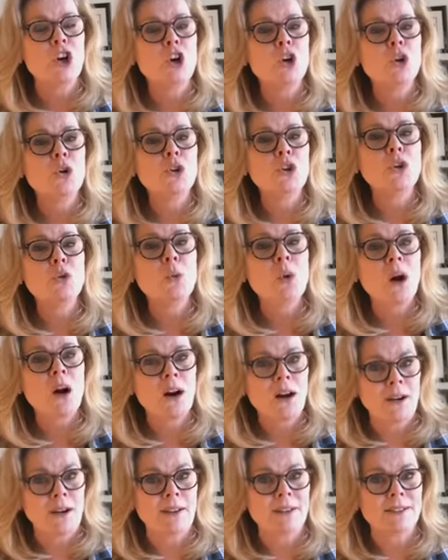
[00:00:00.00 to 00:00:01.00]
who you
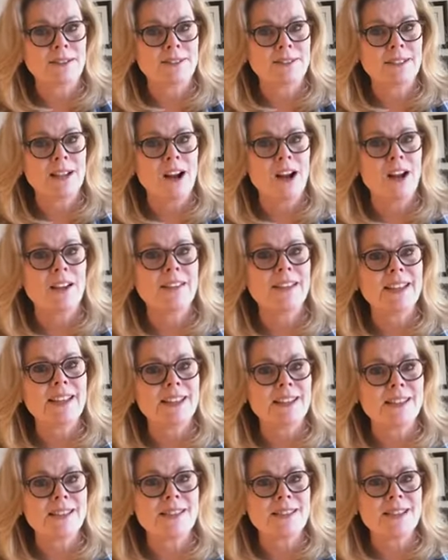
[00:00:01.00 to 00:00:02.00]
are on the
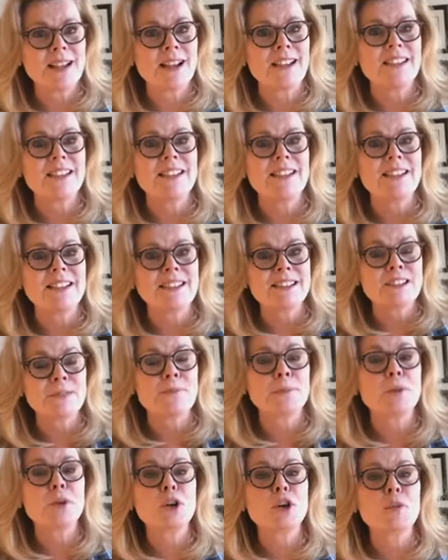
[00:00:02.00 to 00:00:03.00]
inside needs to
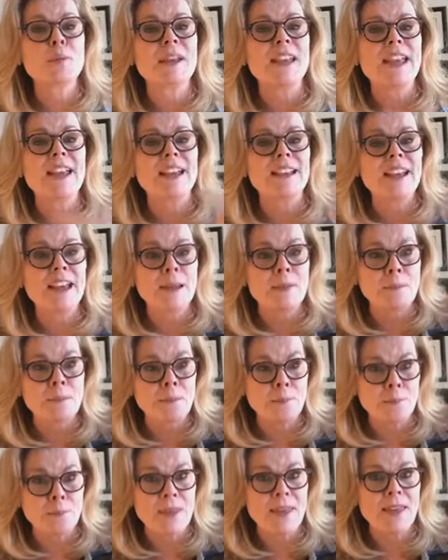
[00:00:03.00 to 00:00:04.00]
permeate and
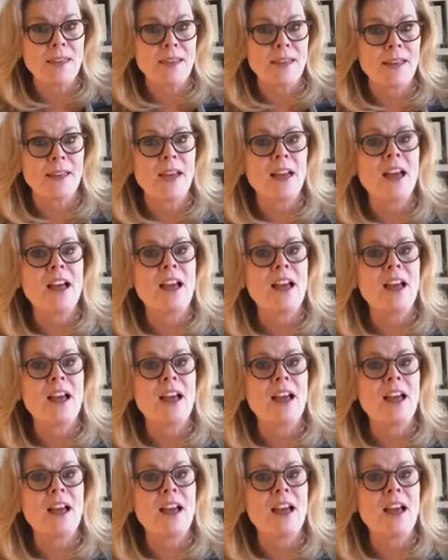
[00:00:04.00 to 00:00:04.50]
be